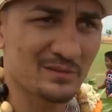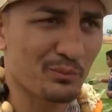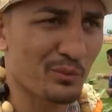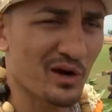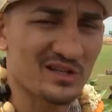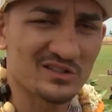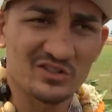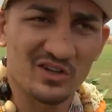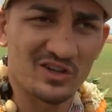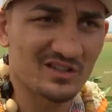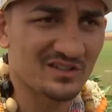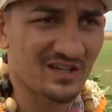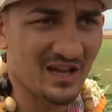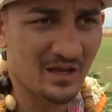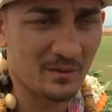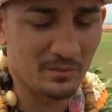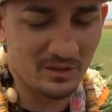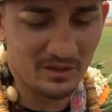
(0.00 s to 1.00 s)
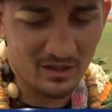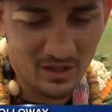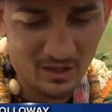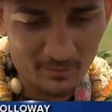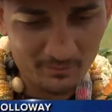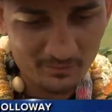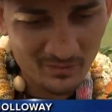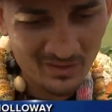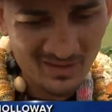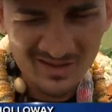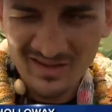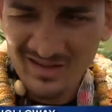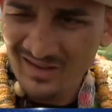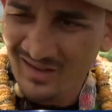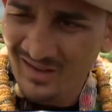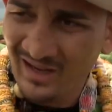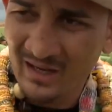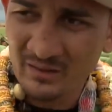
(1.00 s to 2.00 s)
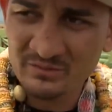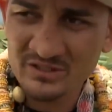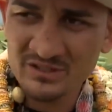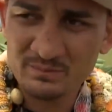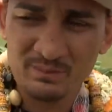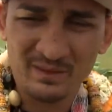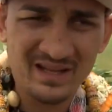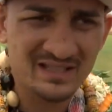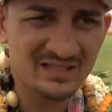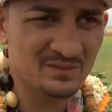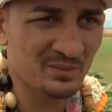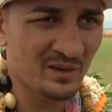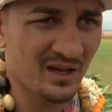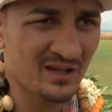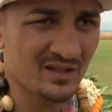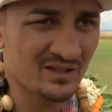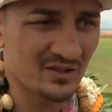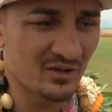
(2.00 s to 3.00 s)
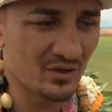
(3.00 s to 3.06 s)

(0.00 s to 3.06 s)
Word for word: surprised all the time, and um, I'm just blessed, man,